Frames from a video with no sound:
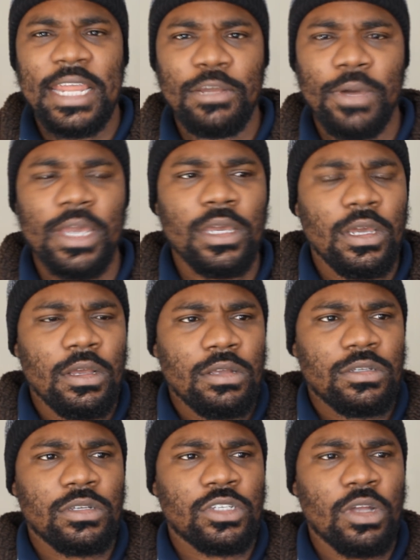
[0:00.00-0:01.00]
Anyway,
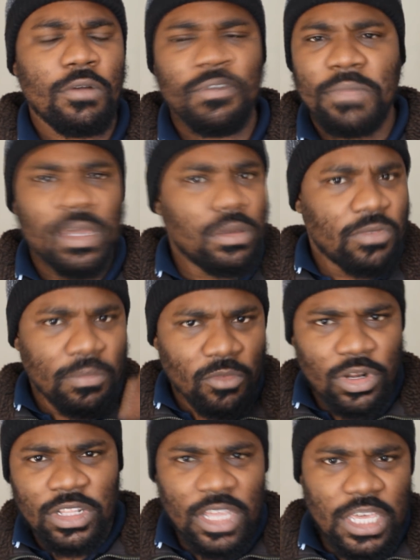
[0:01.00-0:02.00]
so from
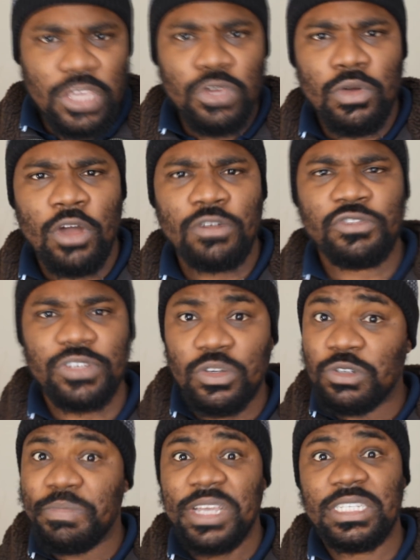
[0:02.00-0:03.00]
one of the EU countries
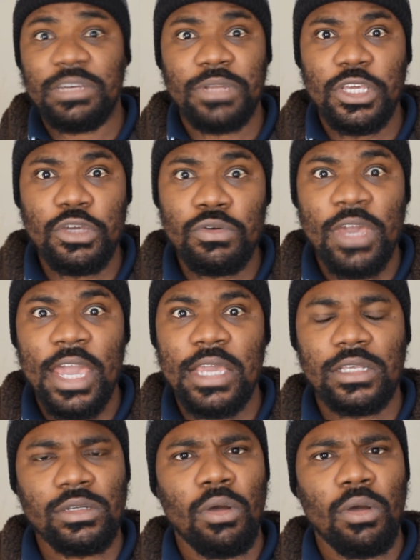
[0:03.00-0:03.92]
who's based in the UK.